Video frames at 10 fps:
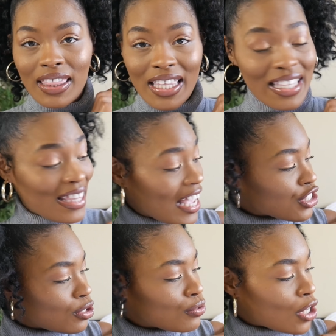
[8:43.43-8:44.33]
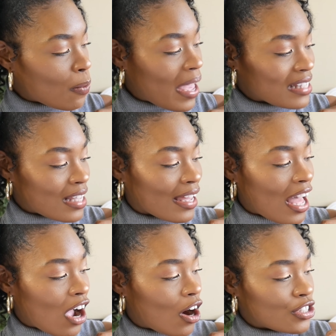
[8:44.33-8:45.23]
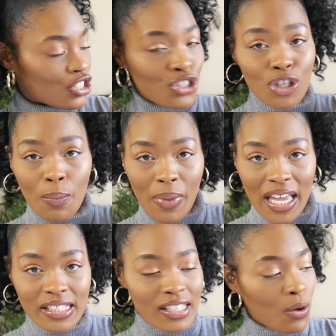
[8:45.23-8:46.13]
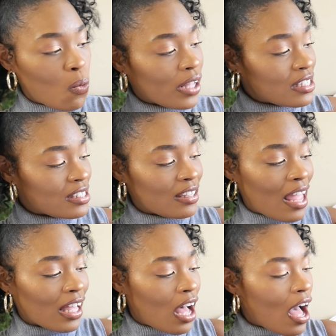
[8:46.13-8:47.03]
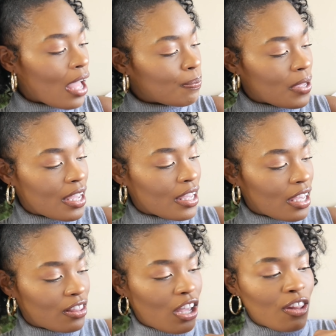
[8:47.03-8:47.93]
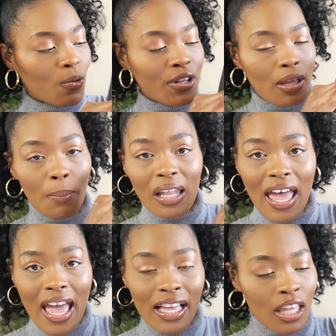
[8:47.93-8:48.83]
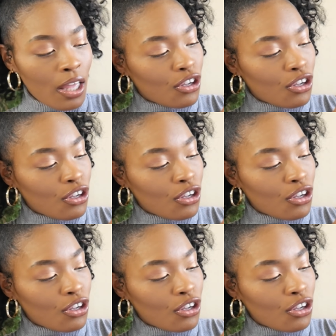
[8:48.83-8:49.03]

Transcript: And then the next two tote bags I got are just your basic. One is in like a hot pink and the other one in the black.